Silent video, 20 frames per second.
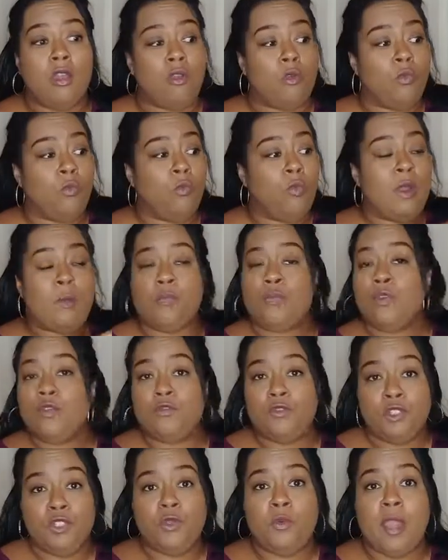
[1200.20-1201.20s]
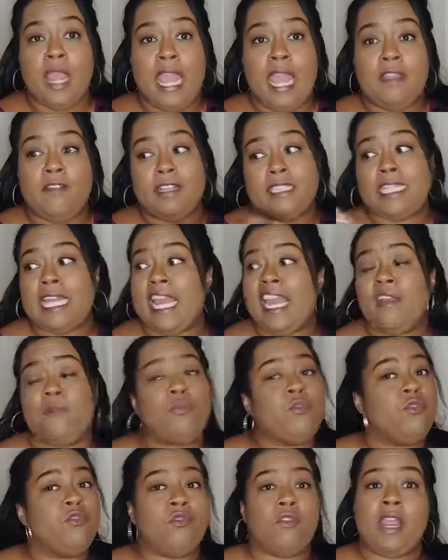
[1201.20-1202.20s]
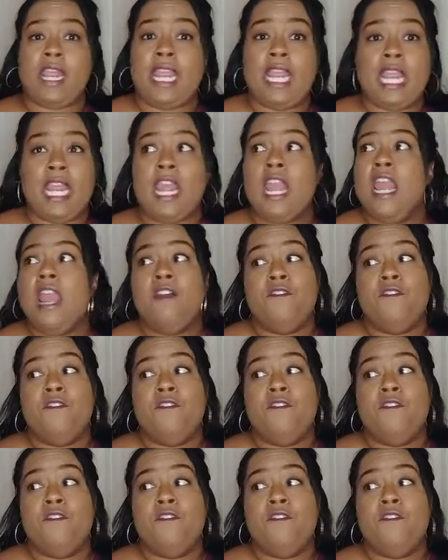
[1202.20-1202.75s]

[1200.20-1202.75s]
what proof do you have? Because I have proof right here.